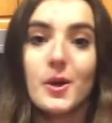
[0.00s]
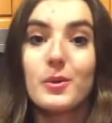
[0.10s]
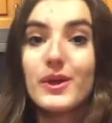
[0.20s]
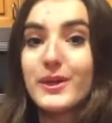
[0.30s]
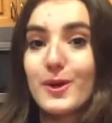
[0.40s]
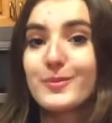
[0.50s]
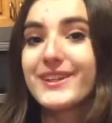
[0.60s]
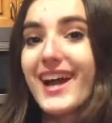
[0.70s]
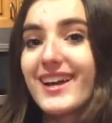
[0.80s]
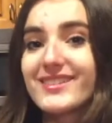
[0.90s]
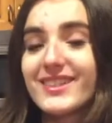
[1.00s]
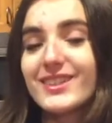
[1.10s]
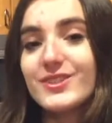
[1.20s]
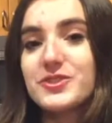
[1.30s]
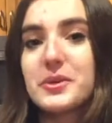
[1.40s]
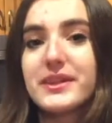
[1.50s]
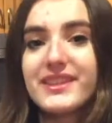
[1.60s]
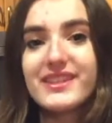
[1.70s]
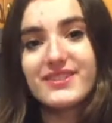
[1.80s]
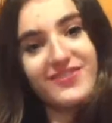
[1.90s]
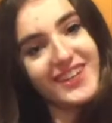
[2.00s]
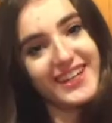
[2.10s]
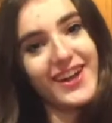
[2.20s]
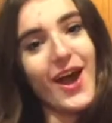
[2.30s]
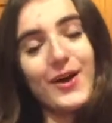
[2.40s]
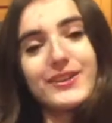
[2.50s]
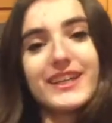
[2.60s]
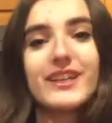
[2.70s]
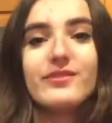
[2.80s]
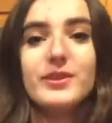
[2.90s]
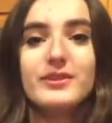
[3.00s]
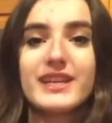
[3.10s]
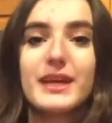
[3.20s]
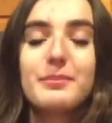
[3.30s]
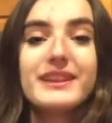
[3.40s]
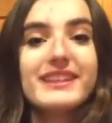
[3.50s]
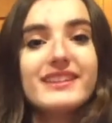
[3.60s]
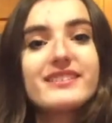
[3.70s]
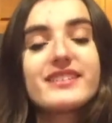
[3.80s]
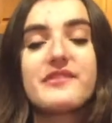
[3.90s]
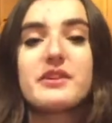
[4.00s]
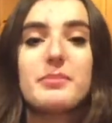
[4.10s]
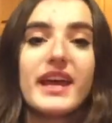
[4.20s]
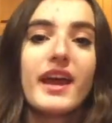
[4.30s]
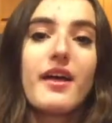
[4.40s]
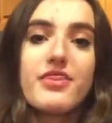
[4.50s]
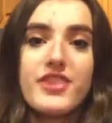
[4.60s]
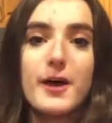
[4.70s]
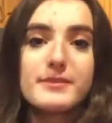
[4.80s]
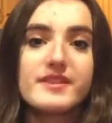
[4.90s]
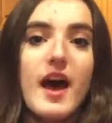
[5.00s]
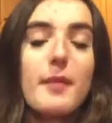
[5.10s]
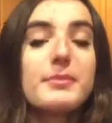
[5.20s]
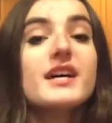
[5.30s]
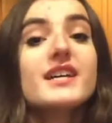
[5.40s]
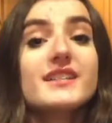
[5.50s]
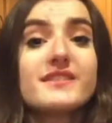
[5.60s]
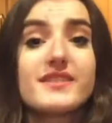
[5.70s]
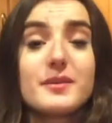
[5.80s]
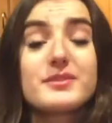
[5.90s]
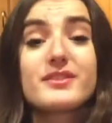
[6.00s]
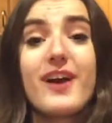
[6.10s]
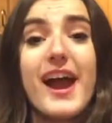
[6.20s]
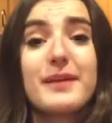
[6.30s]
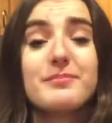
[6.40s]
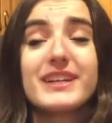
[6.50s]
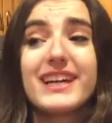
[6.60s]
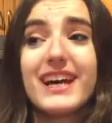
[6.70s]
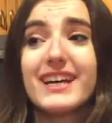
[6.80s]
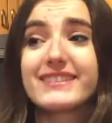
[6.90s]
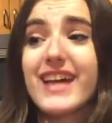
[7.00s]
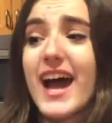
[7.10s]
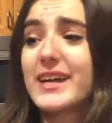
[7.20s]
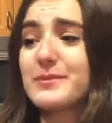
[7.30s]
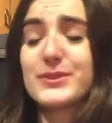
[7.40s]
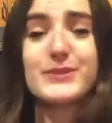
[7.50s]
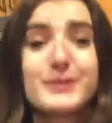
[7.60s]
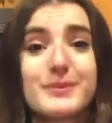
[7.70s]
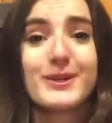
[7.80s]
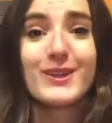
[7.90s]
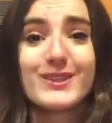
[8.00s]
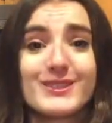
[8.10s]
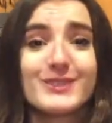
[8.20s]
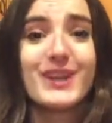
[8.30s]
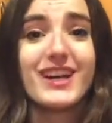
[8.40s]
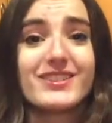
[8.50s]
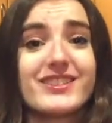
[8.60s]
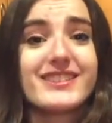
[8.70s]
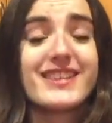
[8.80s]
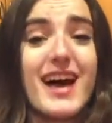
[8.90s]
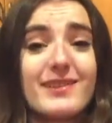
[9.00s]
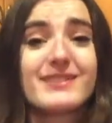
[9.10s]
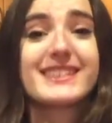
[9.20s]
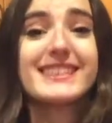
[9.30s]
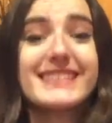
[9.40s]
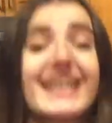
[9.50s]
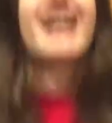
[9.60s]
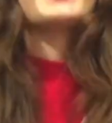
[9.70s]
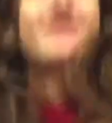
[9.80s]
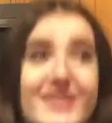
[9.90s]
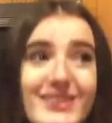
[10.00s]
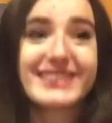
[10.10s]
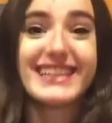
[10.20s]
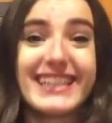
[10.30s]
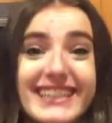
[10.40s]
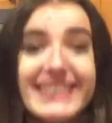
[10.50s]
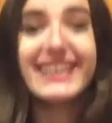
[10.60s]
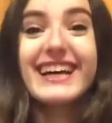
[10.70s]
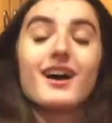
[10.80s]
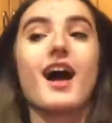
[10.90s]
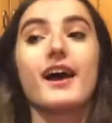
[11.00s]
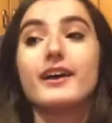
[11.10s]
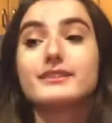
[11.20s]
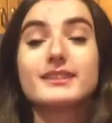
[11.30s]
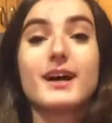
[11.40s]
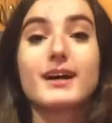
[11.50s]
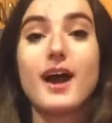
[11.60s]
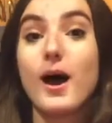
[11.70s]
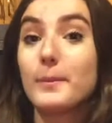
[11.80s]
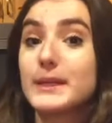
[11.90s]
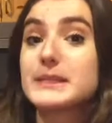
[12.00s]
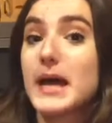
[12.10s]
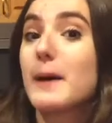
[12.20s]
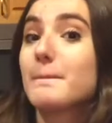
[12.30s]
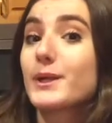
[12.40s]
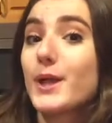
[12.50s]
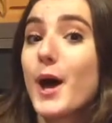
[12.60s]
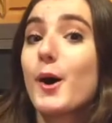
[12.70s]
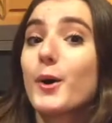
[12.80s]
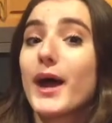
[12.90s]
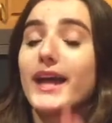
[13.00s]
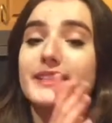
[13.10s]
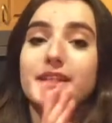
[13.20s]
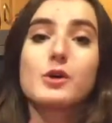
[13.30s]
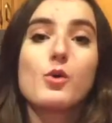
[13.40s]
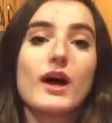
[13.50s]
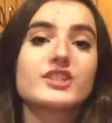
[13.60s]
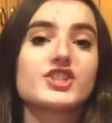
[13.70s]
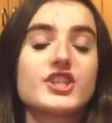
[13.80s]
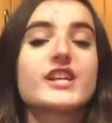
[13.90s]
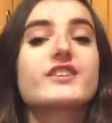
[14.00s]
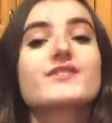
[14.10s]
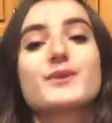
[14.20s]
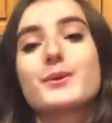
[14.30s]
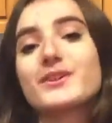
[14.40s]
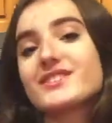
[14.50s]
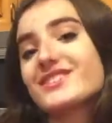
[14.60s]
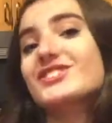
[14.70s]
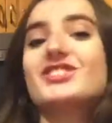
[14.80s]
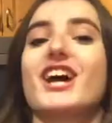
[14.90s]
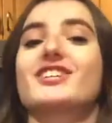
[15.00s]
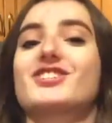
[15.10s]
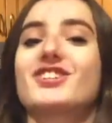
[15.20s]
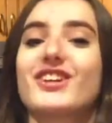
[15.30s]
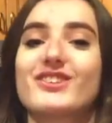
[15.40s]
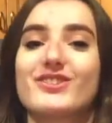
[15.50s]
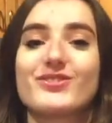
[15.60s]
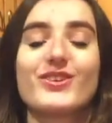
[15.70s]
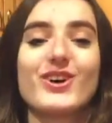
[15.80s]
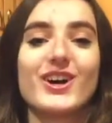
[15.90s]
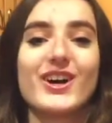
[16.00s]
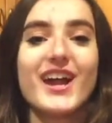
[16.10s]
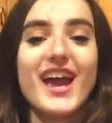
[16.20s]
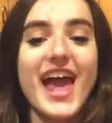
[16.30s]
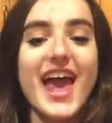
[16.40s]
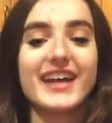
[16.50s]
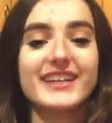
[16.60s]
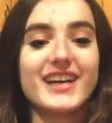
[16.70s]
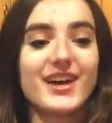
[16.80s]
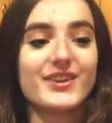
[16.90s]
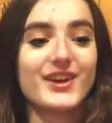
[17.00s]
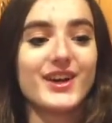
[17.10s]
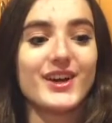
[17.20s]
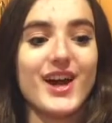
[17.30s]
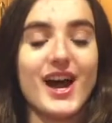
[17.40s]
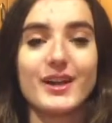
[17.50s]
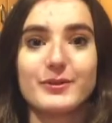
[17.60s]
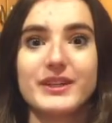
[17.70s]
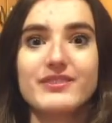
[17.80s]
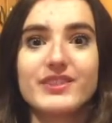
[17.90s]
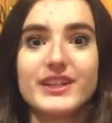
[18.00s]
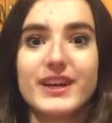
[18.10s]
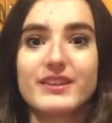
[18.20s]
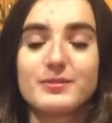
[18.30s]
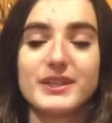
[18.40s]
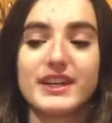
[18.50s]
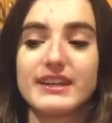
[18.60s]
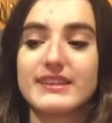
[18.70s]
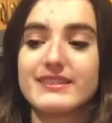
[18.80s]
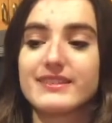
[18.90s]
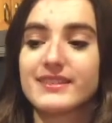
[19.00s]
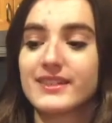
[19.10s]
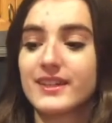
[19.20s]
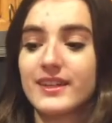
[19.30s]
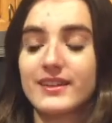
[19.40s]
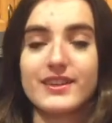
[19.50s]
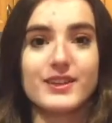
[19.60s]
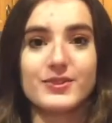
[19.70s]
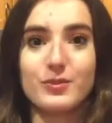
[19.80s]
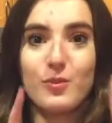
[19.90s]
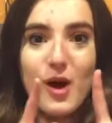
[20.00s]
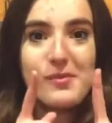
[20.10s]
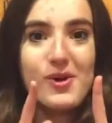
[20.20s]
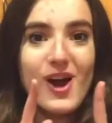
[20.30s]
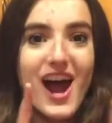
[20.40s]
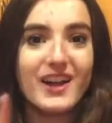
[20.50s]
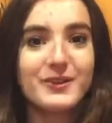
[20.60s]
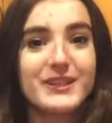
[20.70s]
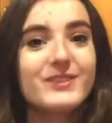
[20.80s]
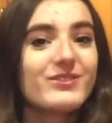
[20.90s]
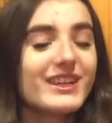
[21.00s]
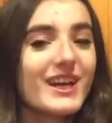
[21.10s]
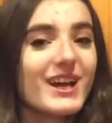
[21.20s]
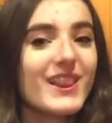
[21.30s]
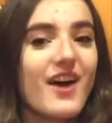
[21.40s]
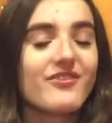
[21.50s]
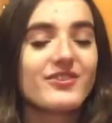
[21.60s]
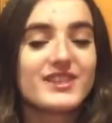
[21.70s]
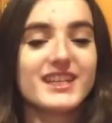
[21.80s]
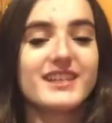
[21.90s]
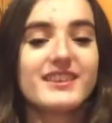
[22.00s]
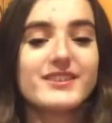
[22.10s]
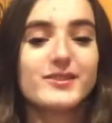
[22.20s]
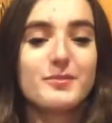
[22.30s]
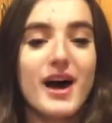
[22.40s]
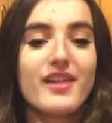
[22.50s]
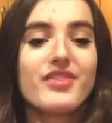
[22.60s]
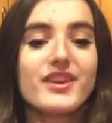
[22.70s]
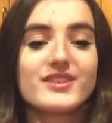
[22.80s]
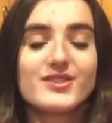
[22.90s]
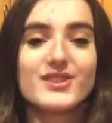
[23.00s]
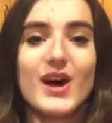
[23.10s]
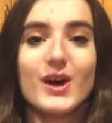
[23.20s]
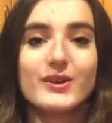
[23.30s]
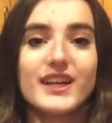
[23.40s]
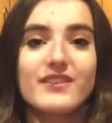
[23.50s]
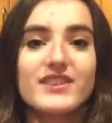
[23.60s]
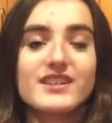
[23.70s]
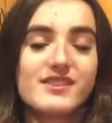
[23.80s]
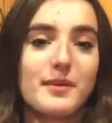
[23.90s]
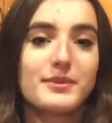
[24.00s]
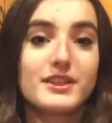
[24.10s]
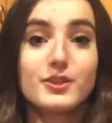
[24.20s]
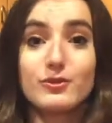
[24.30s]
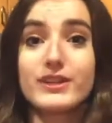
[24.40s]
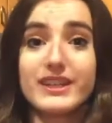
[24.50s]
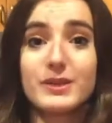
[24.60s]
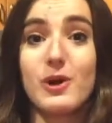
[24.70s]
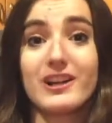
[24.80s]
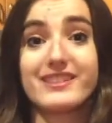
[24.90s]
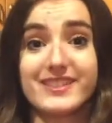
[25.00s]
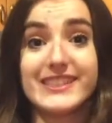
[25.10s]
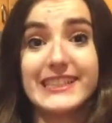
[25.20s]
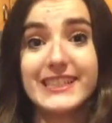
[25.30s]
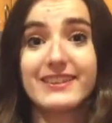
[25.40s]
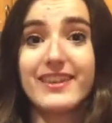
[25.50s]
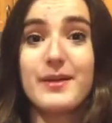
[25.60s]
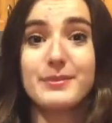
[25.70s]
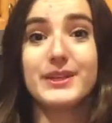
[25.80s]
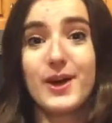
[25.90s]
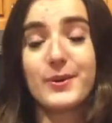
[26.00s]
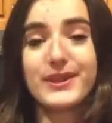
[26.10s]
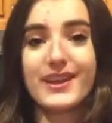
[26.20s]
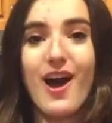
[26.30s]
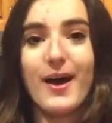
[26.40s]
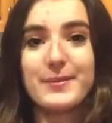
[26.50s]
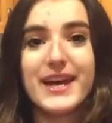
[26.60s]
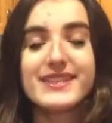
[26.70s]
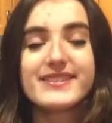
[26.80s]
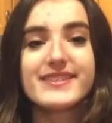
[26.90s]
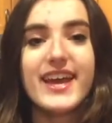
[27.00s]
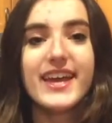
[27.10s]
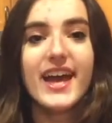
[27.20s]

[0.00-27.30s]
Well, I hope you guys enjoyed this video. If you did, please give it a big thumbs up. Subscribe because I am super close to 100 subs. I'm so excited. And comment down below any questions or suggestions for any other Halloween videos, because there's one more Halloween video left in this month. So if there's something you really want to see, let me know in the comments.